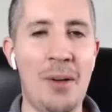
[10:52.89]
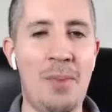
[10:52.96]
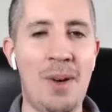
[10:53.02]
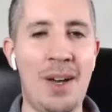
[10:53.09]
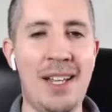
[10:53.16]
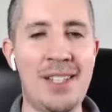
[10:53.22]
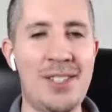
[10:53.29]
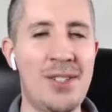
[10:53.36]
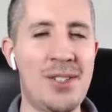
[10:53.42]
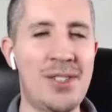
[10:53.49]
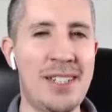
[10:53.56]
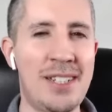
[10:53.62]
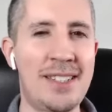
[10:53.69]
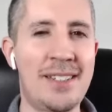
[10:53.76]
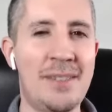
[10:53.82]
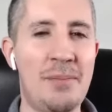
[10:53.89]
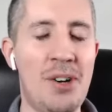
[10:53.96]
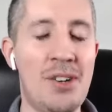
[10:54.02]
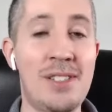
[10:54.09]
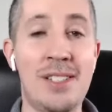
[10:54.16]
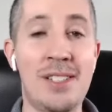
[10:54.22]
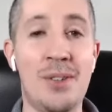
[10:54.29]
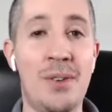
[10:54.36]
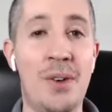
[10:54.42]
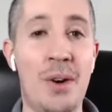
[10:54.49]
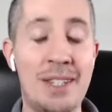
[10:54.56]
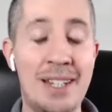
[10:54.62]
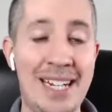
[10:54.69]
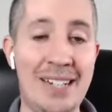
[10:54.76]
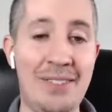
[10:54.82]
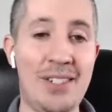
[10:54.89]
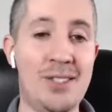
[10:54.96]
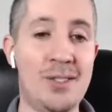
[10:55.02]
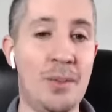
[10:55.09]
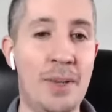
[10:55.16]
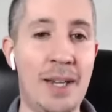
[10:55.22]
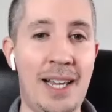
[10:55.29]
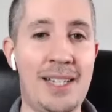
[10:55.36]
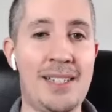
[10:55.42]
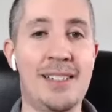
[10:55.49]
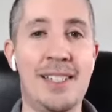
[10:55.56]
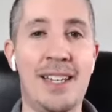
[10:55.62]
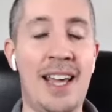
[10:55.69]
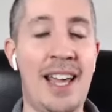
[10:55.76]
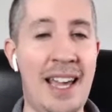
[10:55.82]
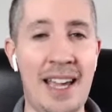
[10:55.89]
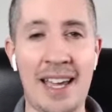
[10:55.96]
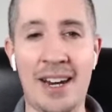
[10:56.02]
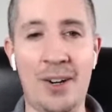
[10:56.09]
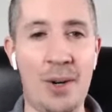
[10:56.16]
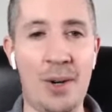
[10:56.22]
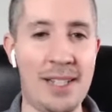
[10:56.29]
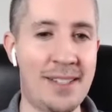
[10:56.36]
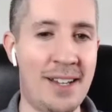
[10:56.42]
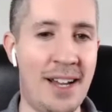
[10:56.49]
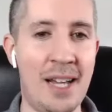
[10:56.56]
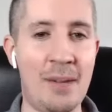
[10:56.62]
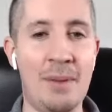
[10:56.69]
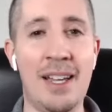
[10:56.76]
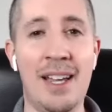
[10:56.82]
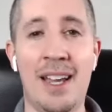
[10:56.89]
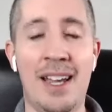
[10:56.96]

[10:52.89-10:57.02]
But it's usually the person who go on the individual page and say, hey, I had a great time.